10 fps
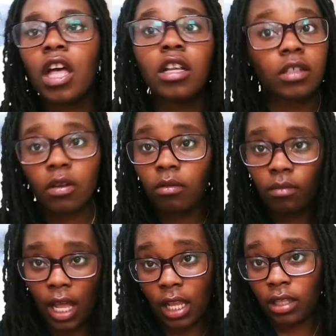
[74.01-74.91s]
So
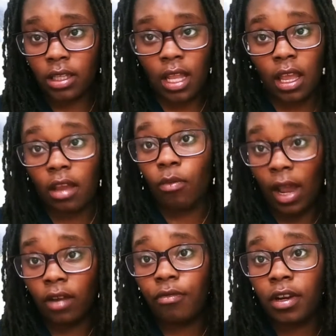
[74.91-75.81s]
I sat right
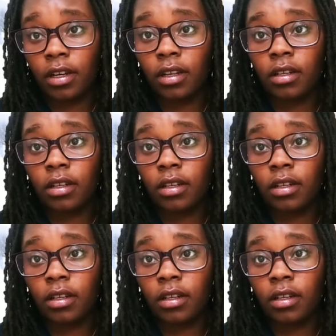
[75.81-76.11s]
in front of the